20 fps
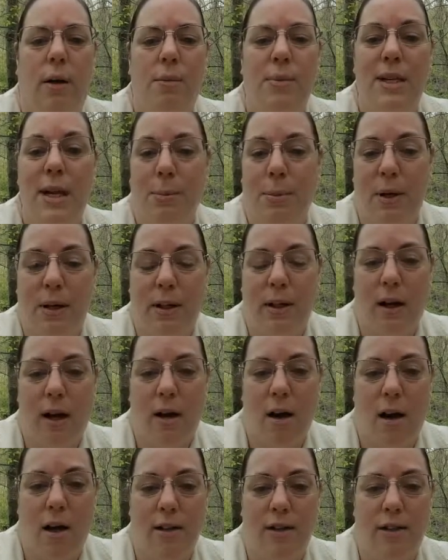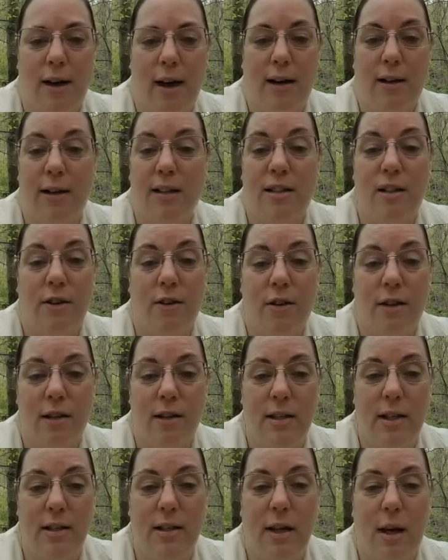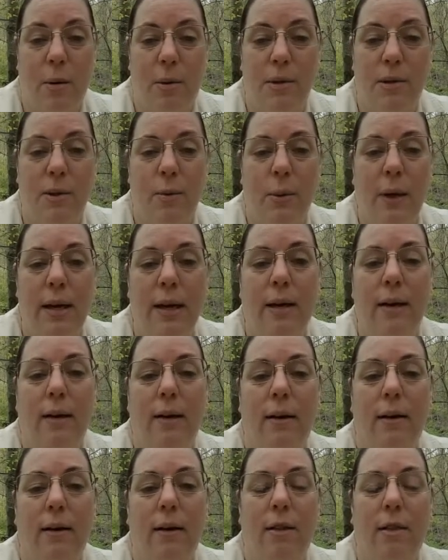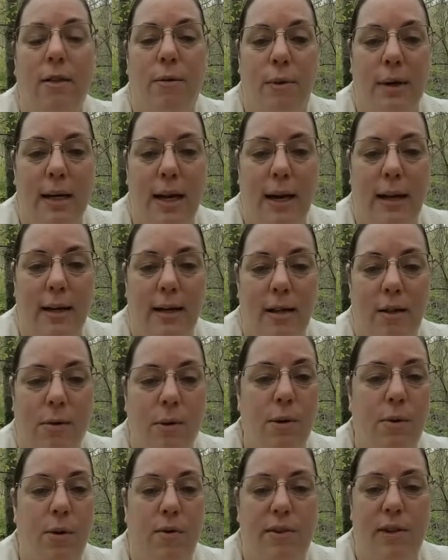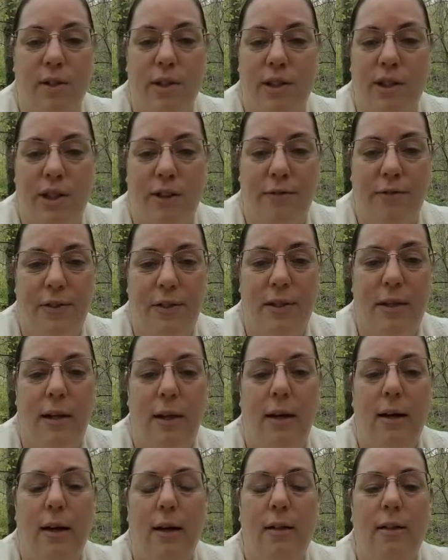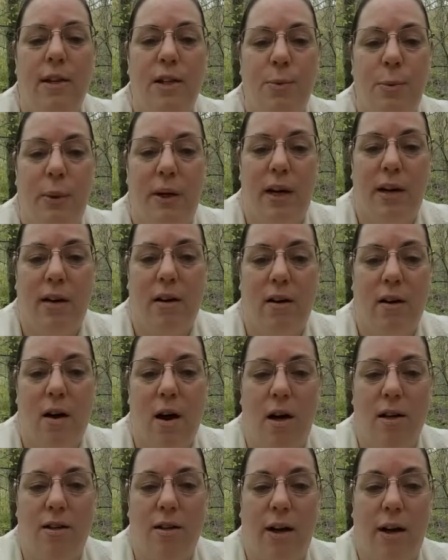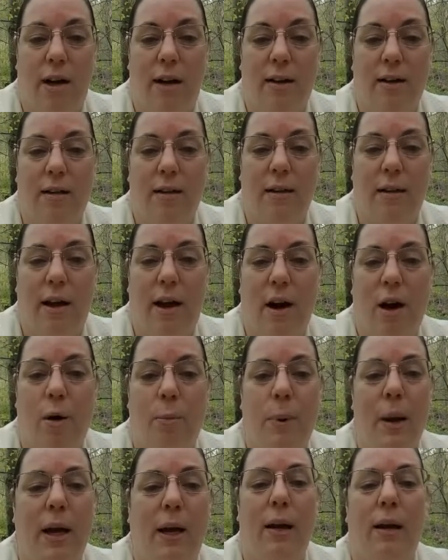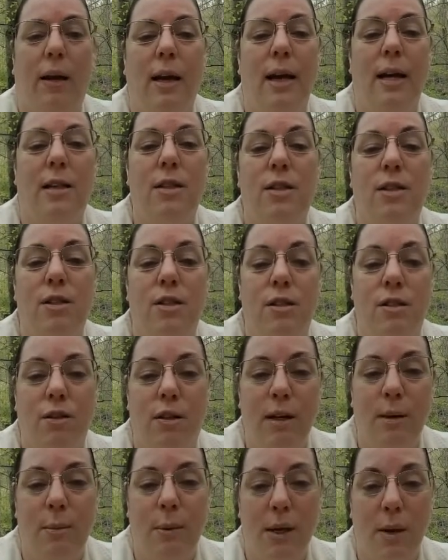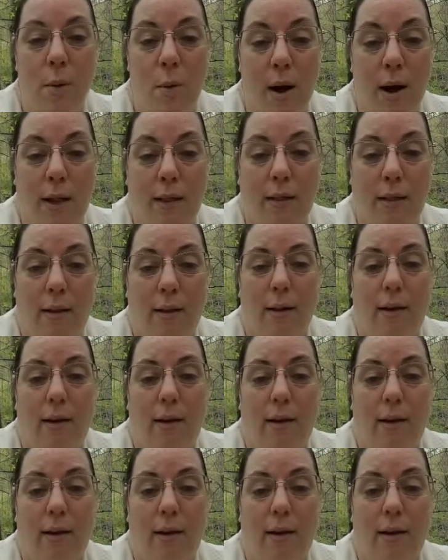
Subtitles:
Typically a contract is 36 hours a week, 3 days, 3 12-hour shifts. This particular contract, they are paying extremely well,